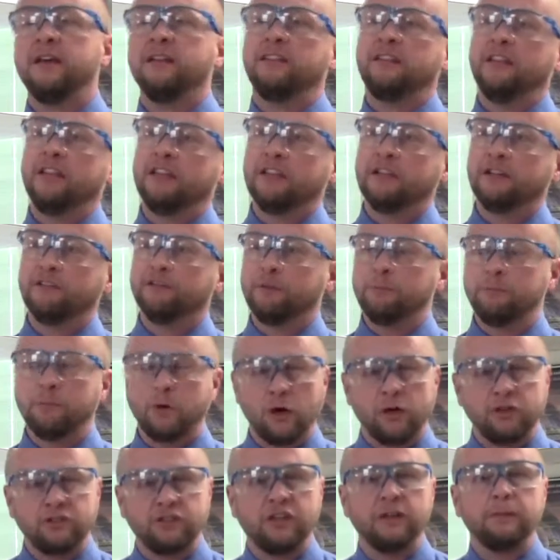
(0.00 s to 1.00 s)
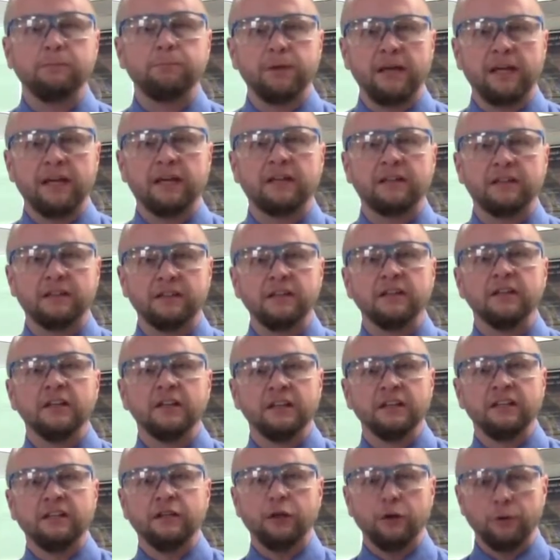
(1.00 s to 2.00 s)
Think of a marching band,
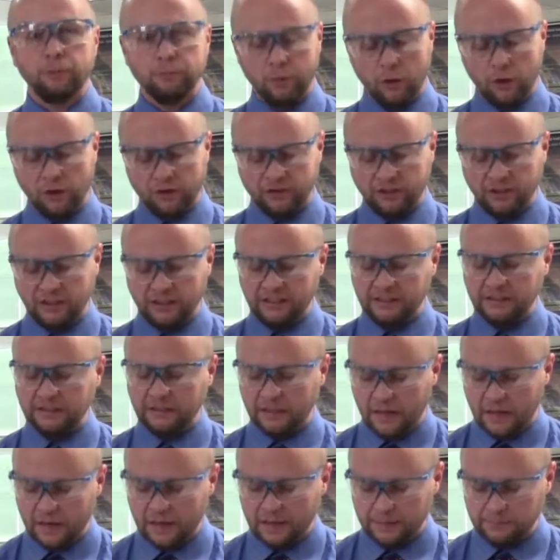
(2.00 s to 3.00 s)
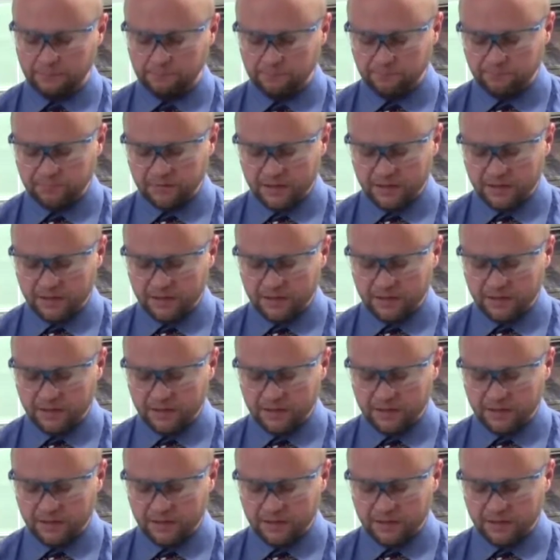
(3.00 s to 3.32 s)
marching in line.